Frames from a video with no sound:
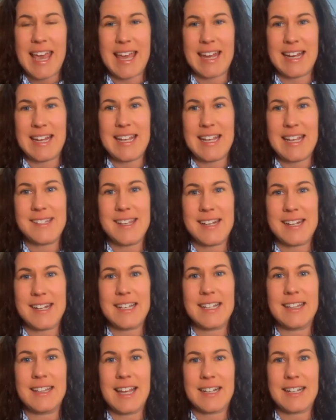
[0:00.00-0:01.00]
And he's going to
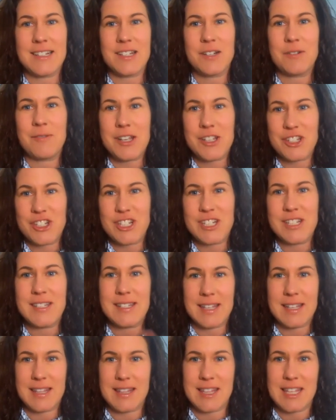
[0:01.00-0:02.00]
collect
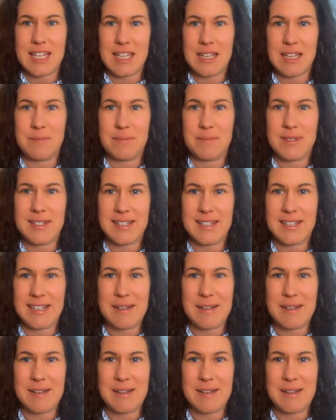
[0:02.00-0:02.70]
questions and themes,